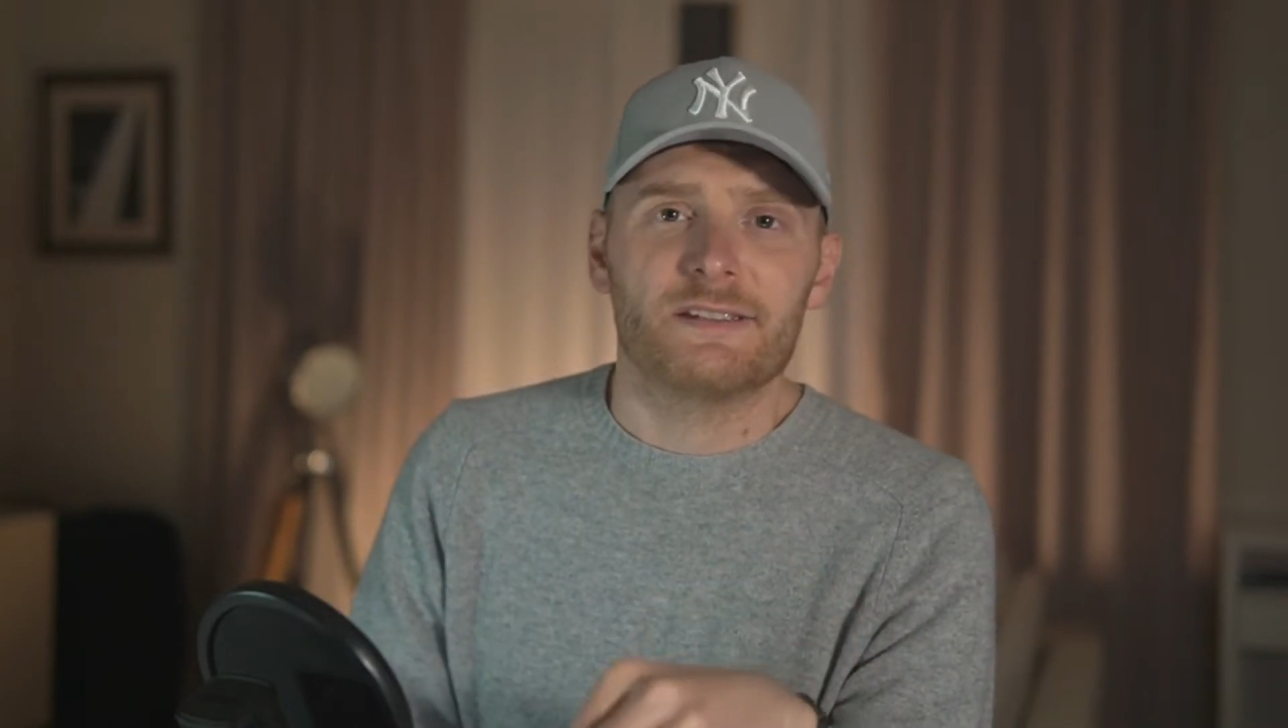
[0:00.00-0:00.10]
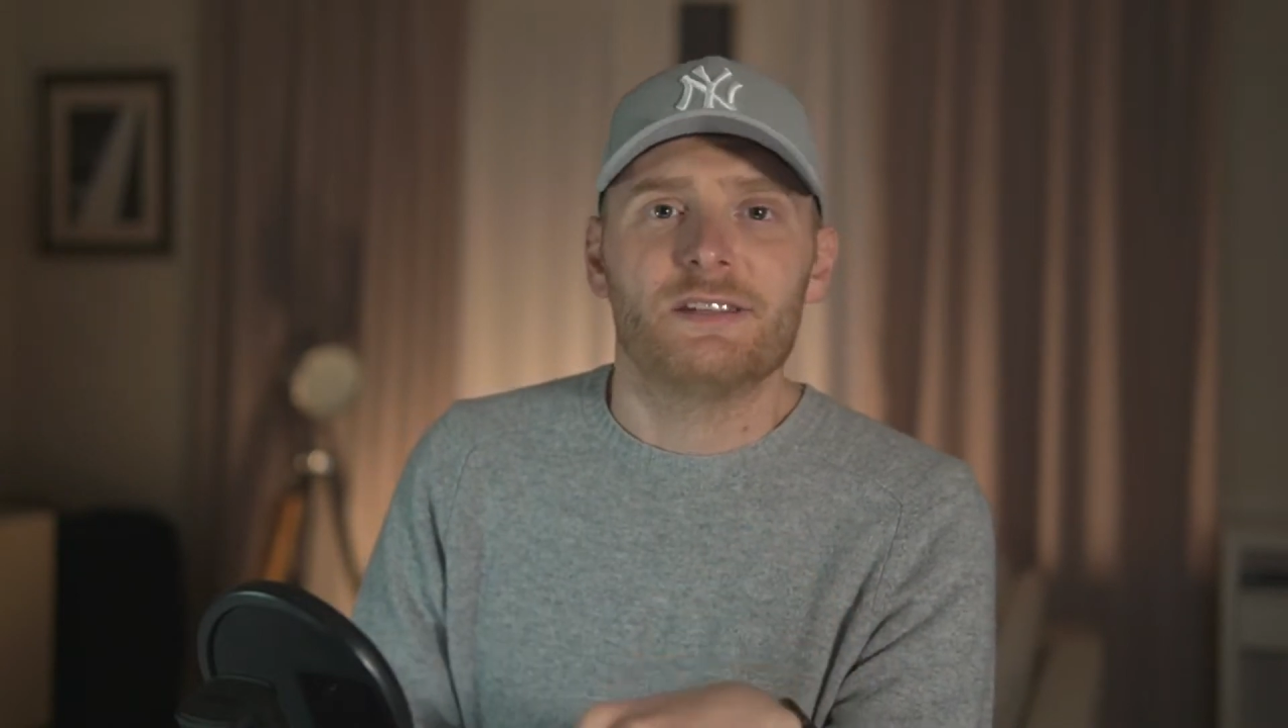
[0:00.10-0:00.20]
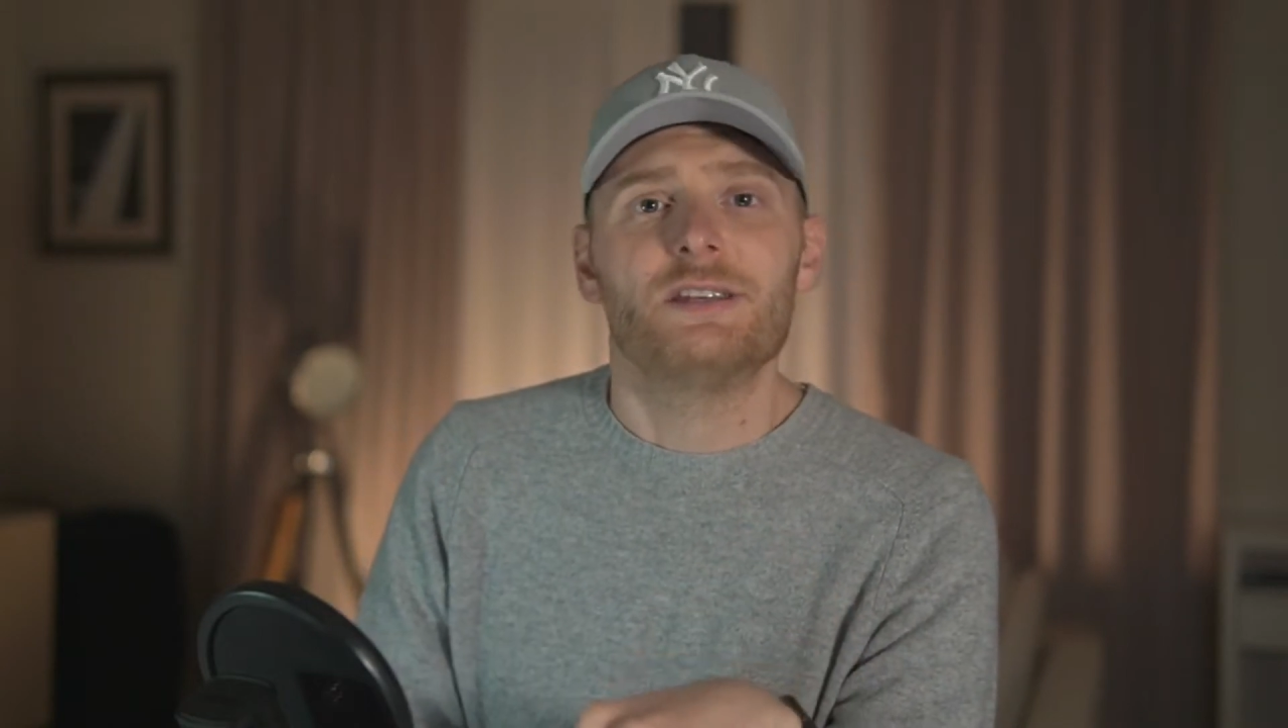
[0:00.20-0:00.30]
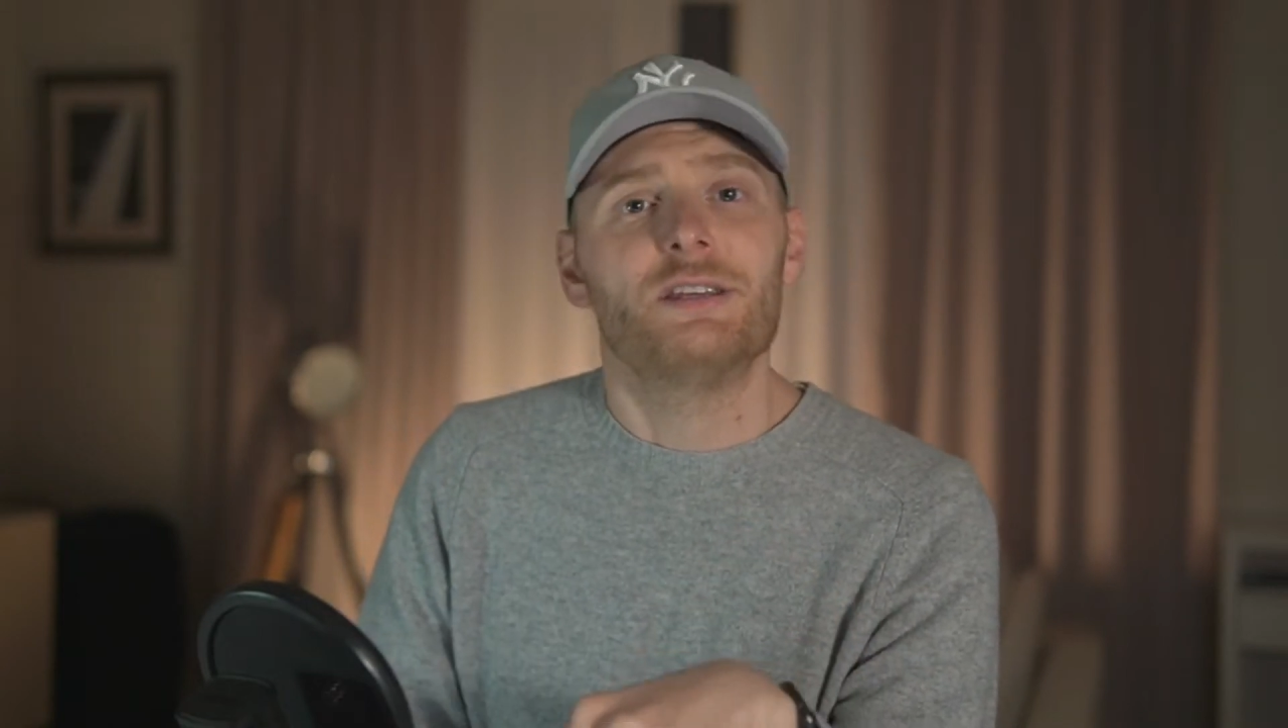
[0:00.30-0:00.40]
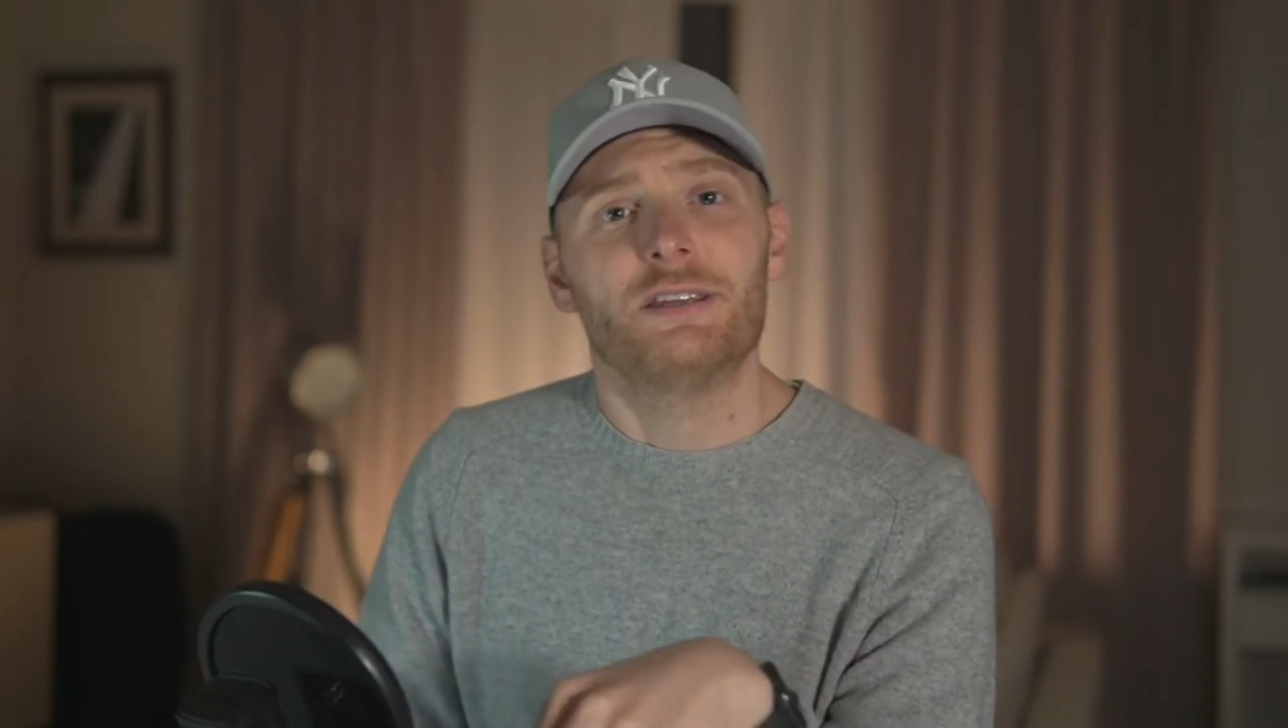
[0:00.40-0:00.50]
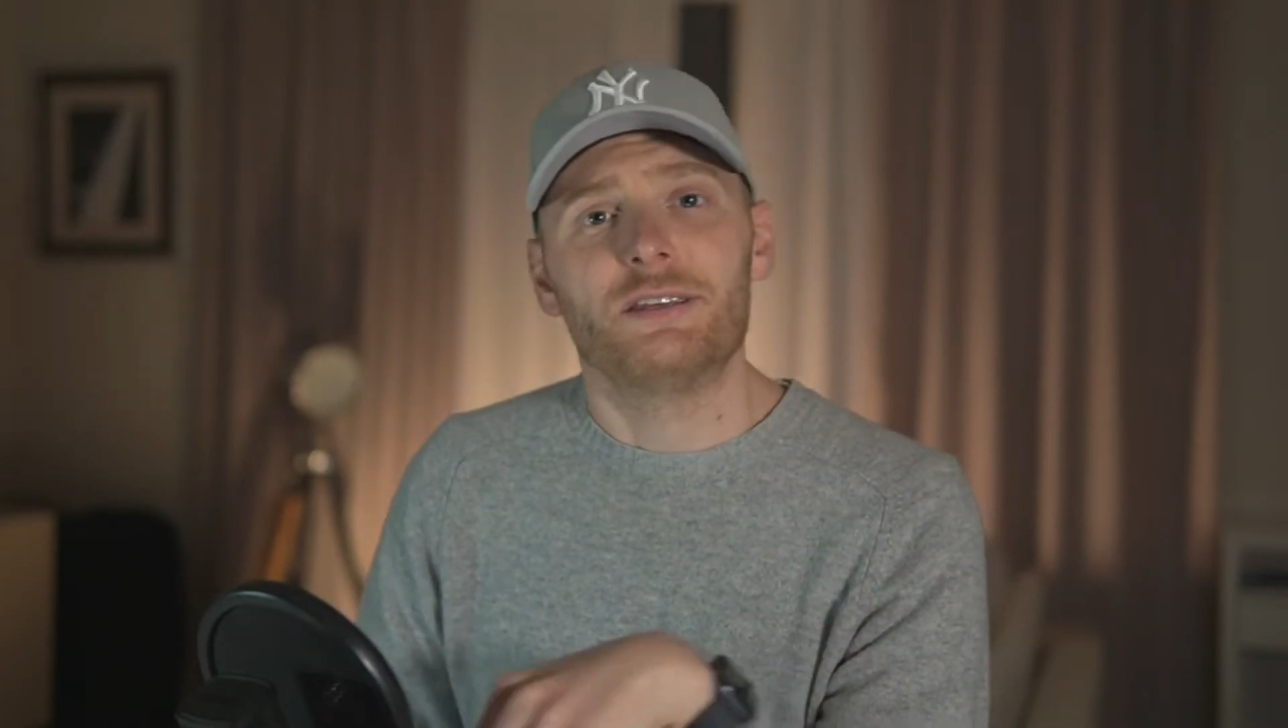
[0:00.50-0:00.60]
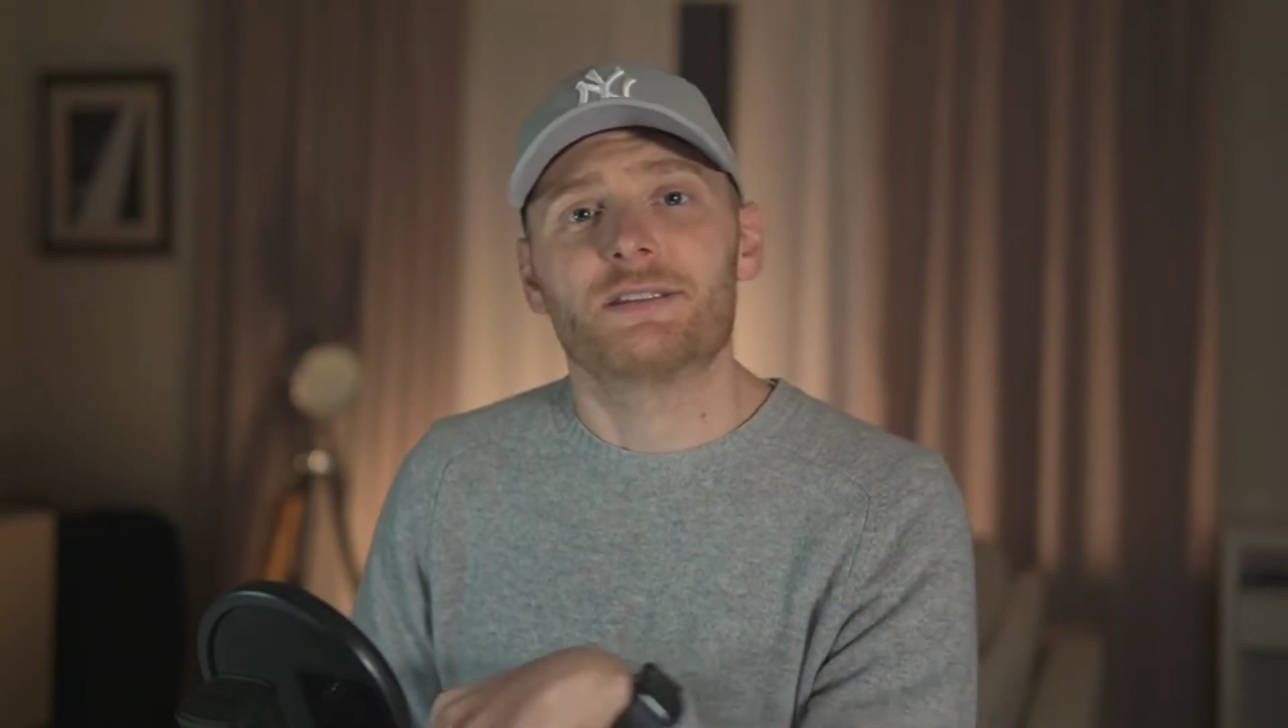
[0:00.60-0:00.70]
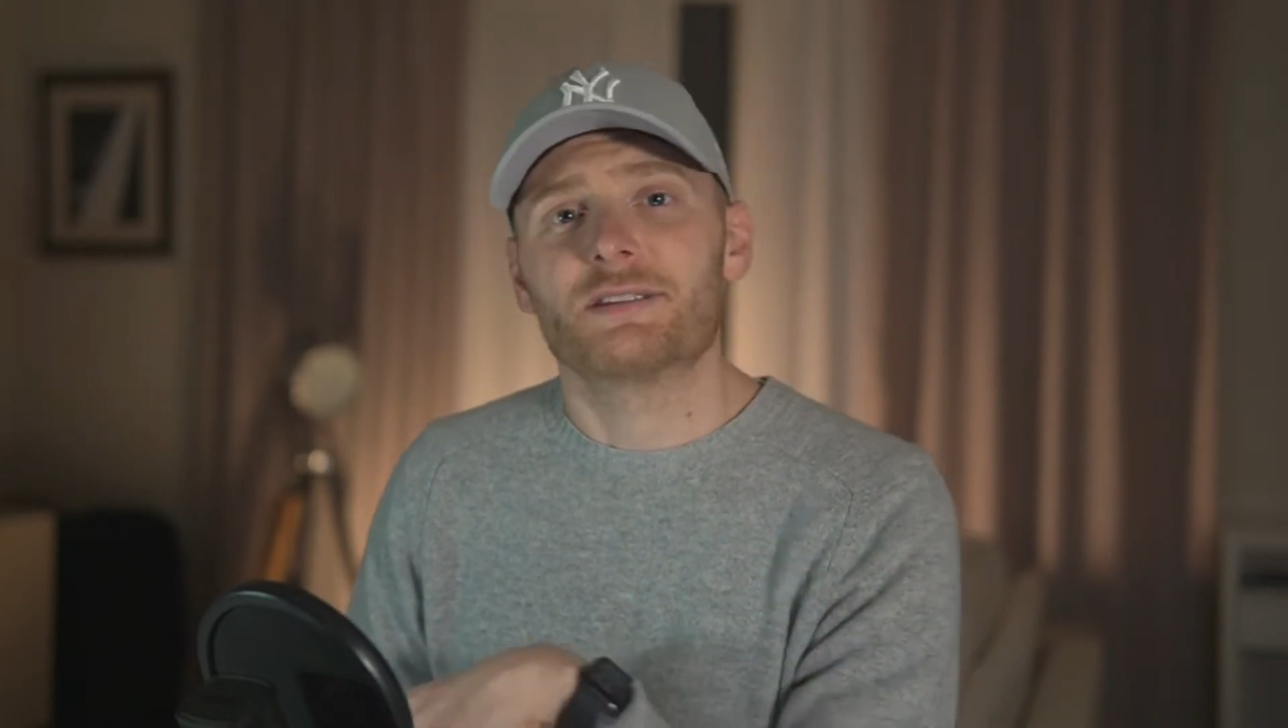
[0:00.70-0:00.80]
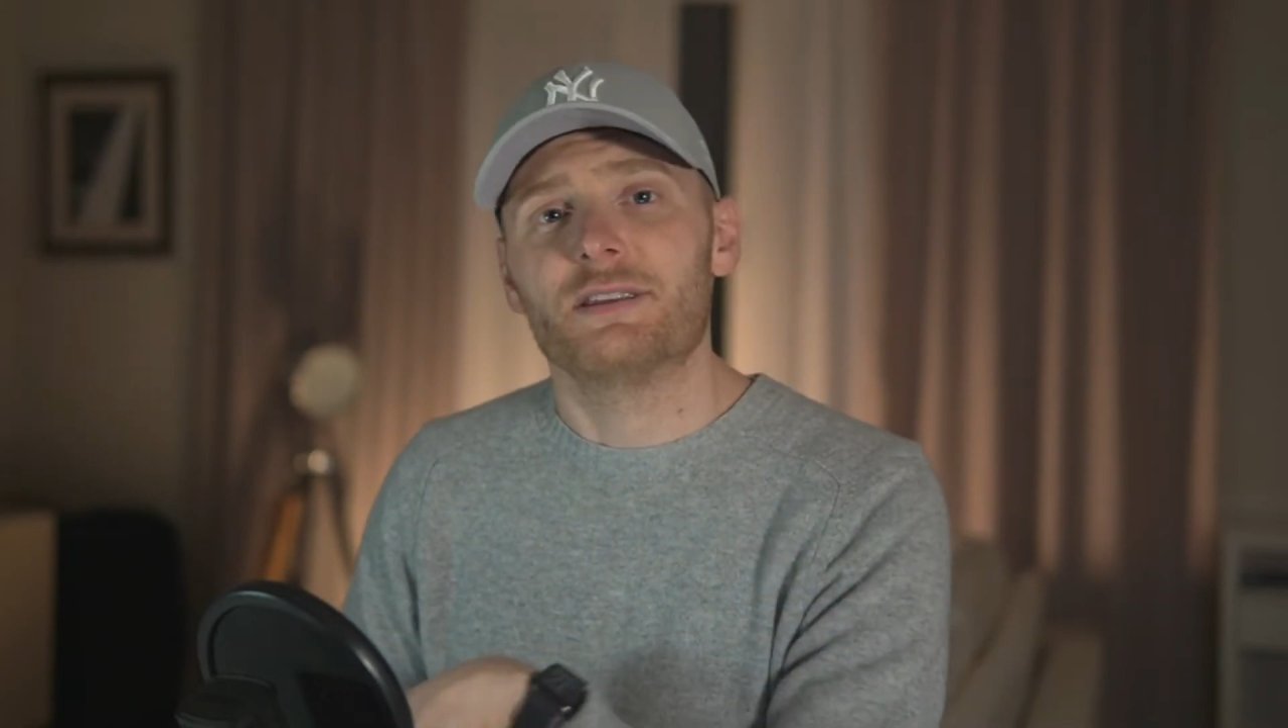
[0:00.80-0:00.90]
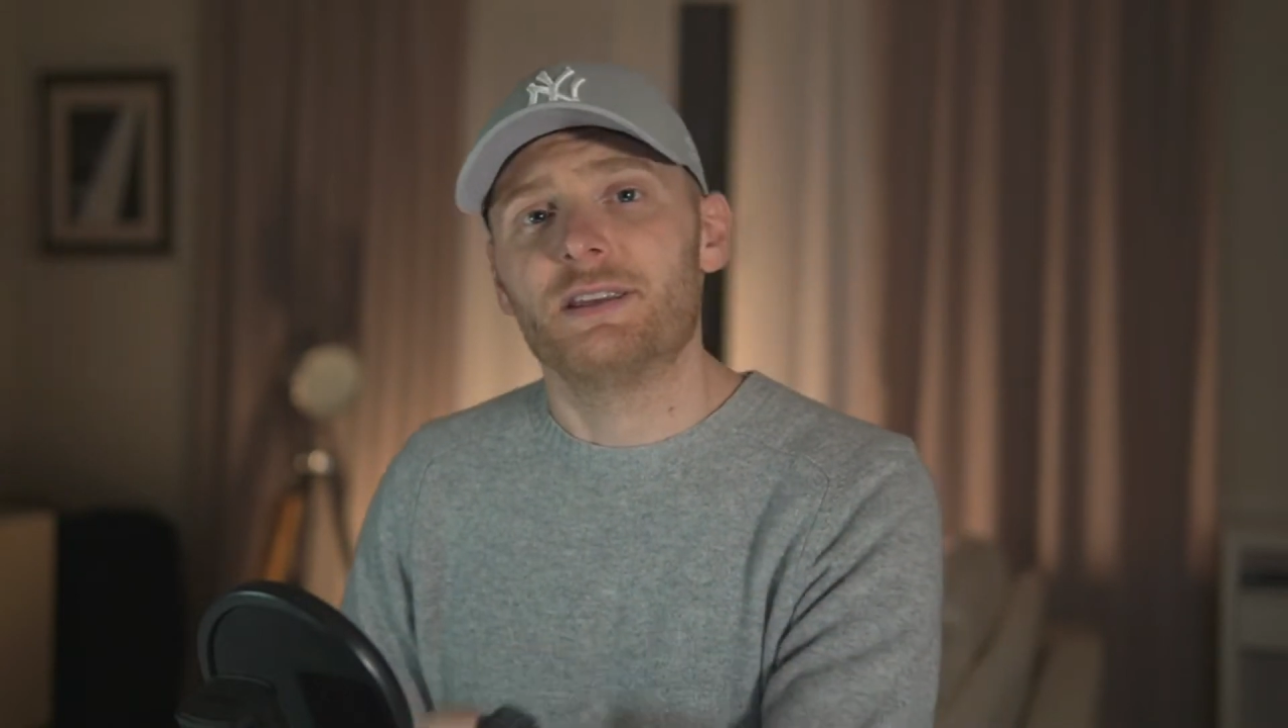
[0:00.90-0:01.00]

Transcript: T in